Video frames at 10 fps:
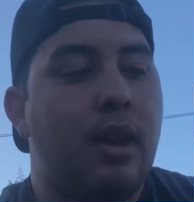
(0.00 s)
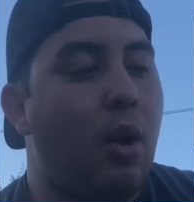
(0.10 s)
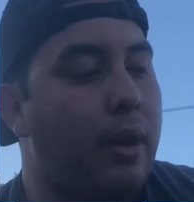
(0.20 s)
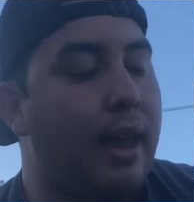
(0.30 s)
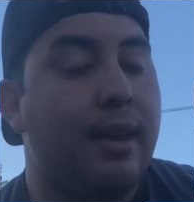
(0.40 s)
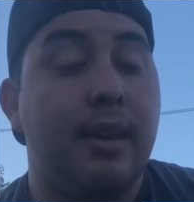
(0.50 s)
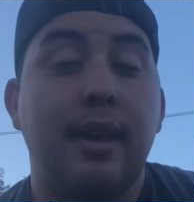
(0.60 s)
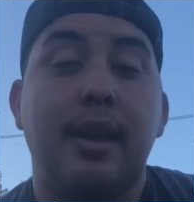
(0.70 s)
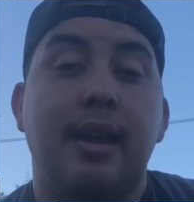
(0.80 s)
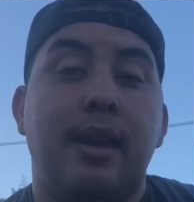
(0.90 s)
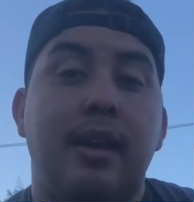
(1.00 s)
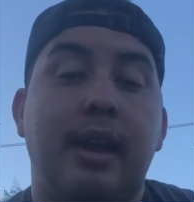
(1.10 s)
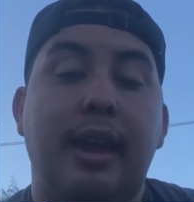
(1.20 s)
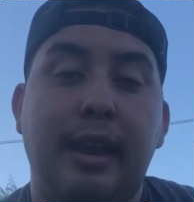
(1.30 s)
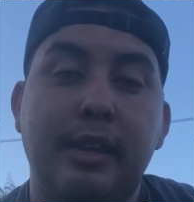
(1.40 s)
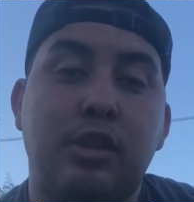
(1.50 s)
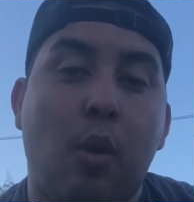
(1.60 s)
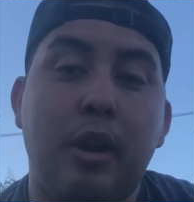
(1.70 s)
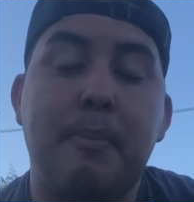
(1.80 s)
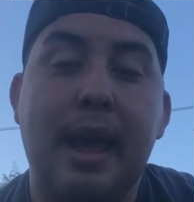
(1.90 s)
Okay, it is
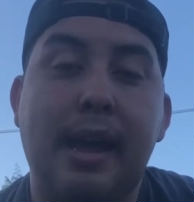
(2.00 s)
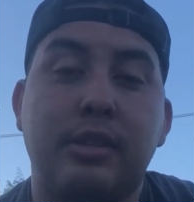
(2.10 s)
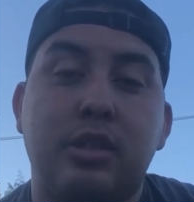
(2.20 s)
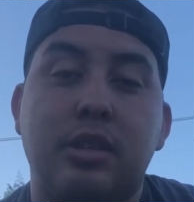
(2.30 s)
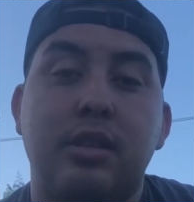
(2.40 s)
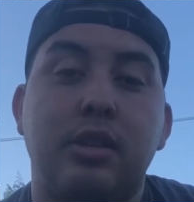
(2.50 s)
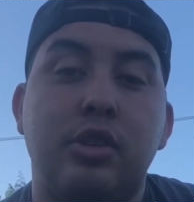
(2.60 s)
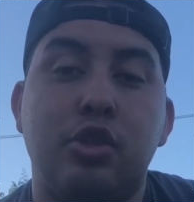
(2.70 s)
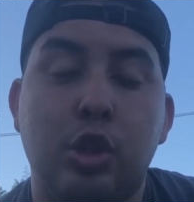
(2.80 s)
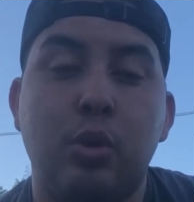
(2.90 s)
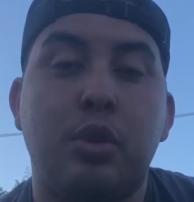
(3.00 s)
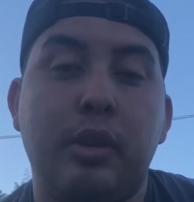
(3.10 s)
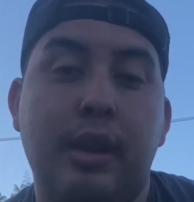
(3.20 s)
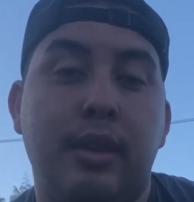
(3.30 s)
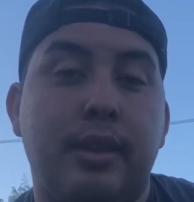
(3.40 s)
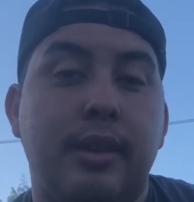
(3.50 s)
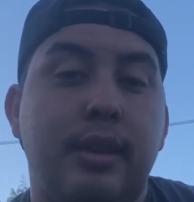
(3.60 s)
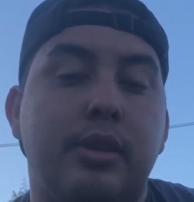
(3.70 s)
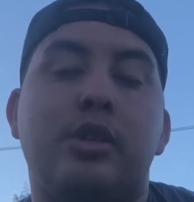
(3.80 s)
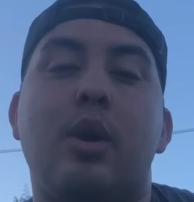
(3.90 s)
already past June 30th.
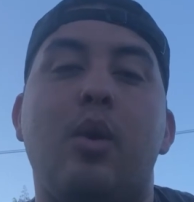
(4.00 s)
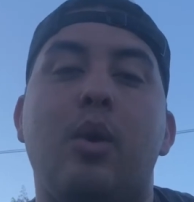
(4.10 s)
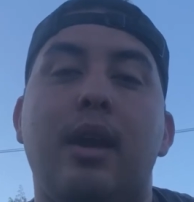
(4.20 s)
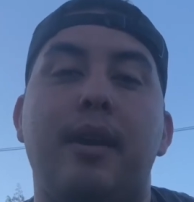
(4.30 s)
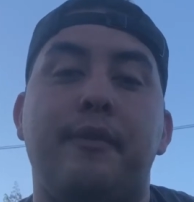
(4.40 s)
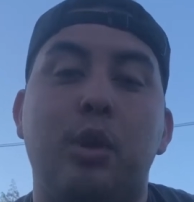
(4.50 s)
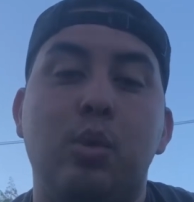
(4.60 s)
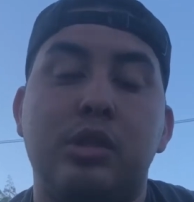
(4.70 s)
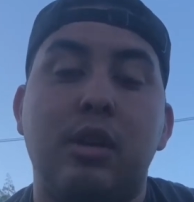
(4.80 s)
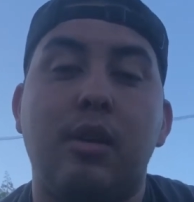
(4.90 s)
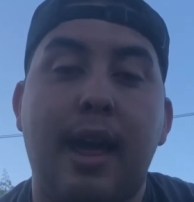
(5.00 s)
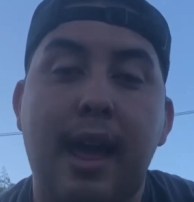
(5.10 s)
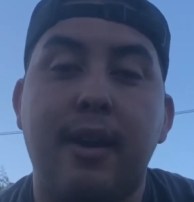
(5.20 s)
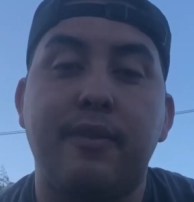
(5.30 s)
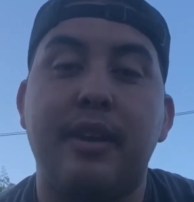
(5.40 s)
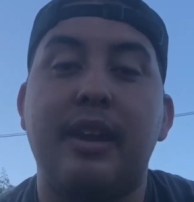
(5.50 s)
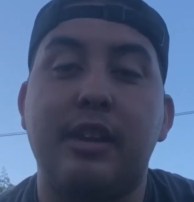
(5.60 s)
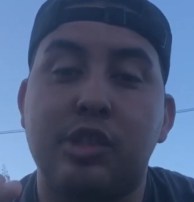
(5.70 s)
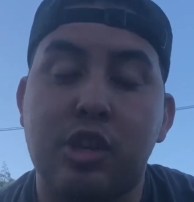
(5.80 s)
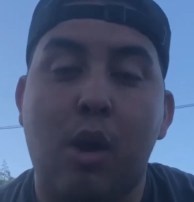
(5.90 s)
So if you still have
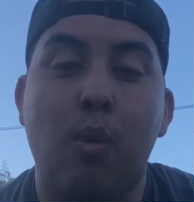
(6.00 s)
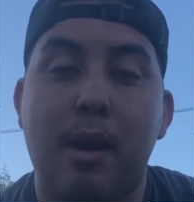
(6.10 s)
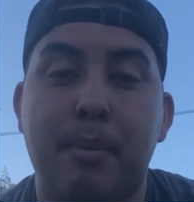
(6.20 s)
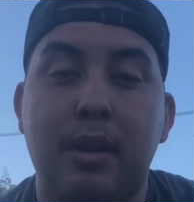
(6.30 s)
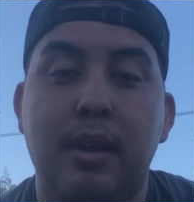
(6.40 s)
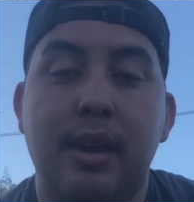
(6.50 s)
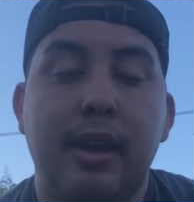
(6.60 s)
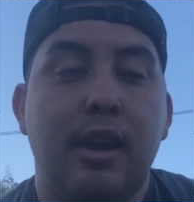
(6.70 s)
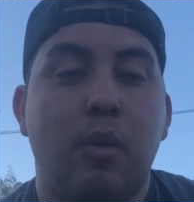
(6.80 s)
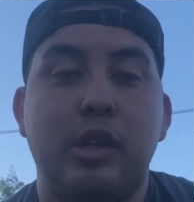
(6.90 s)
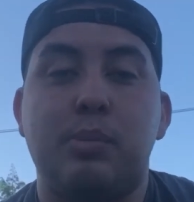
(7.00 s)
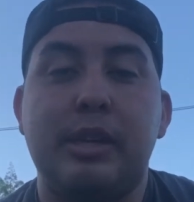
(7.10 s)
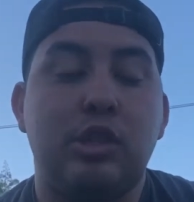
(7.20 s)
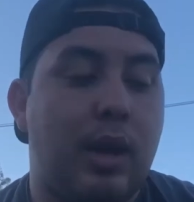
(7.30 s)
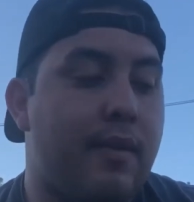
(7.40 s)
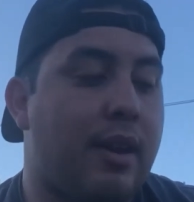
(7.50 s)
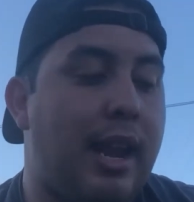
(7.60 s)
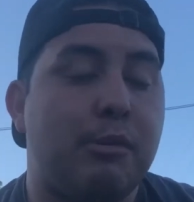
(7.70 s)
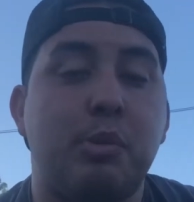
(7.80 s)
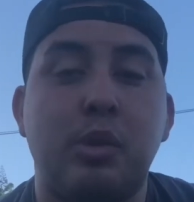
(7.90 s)
an assault weapon, which means you have a
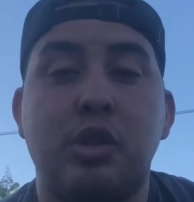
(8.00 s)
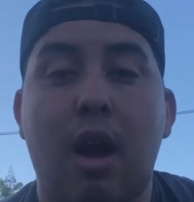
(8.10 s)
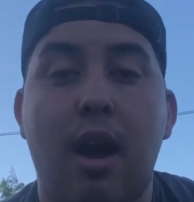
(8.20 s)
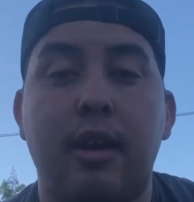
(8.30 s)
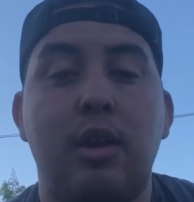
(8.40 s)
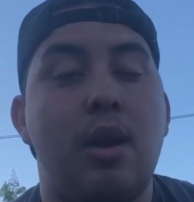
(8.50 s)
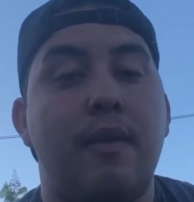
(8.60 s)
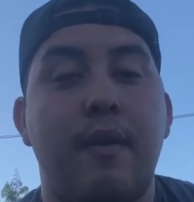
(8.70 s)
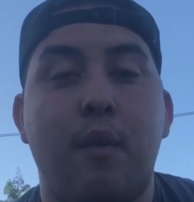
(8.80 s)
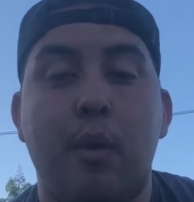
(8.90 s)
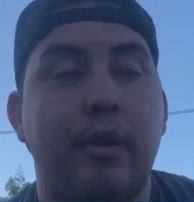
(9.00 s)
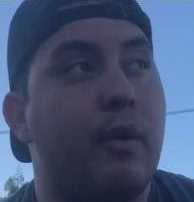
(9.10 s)
collapsible stock, you have a forward